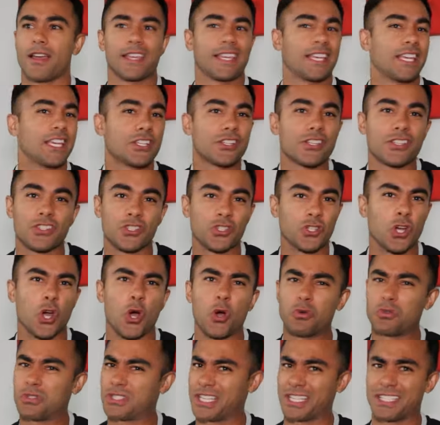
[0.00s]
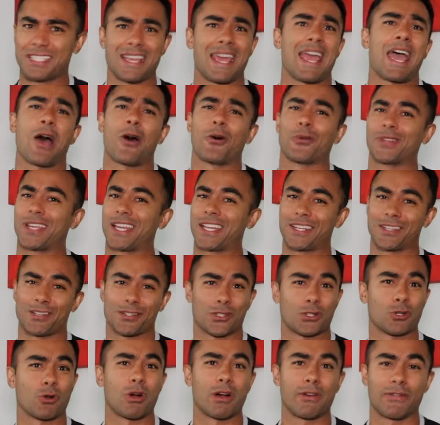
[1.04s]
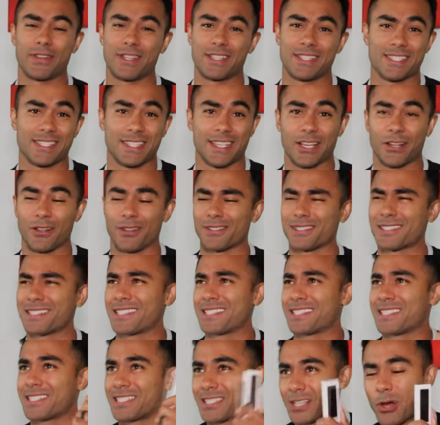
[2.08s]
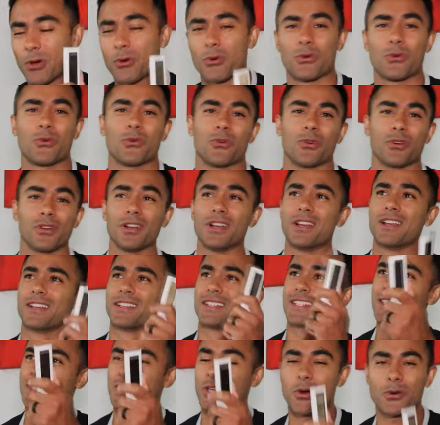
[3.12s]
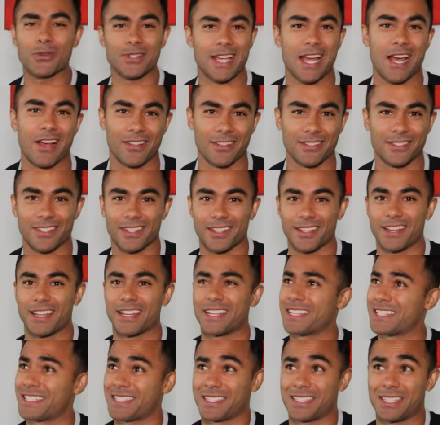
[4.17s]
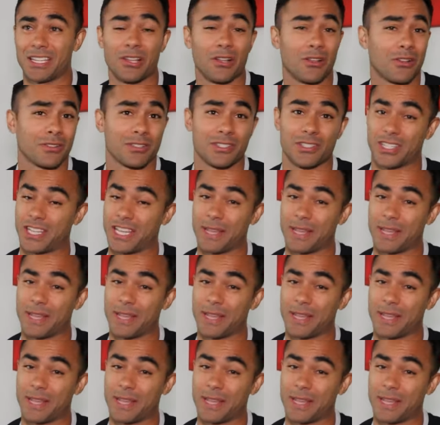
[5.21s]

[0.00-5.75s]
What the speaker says: He just goes to town getting to show off his skill. So cool, so talented, and he still